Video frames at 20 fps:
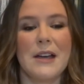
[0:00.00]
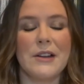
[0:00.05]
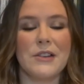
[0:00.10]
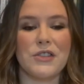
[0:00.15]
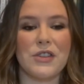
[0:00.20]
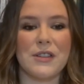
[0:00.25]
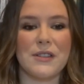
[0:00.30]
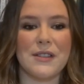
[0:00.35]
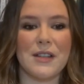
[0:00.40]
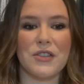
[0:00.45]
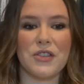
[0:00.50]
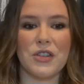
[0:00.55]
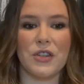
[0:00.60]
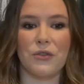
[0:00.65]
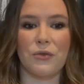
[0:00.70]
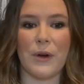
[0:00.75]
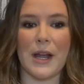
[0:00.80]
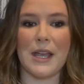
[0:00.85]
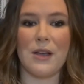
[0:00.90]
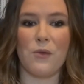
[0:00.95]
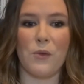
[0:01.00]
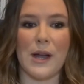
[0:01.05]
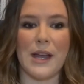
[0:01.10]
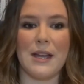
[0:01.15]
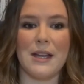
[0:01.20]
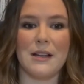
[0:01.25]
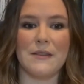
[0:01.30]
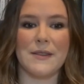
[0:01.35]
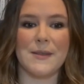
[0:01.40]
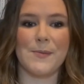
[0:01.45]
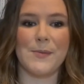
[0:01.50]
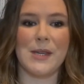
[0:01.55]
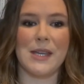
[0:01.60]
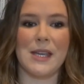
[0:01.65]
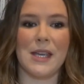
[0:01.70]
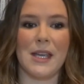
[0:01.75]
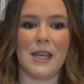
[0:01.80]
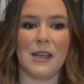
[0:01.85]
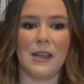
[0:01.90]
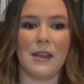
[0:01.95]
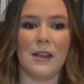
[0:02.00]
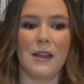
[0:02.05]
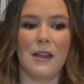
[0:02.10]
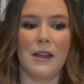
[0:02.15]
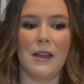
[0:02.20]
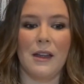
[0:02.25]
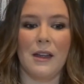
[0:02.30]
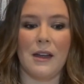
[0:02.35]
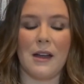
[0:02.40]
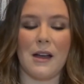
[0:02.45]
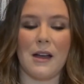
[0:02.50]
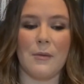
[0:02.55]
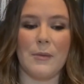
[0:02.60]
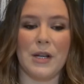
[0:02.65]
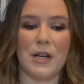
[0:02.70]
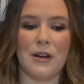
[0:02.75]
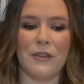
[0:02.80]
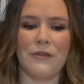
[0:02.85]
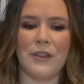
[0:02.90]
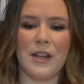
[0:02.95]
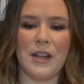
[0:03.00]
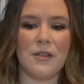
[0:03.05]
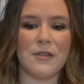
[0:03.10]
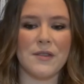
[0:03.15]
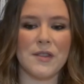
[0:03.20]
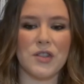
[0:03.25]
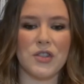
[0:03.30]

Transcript: She's such a great way of speaking in her videos.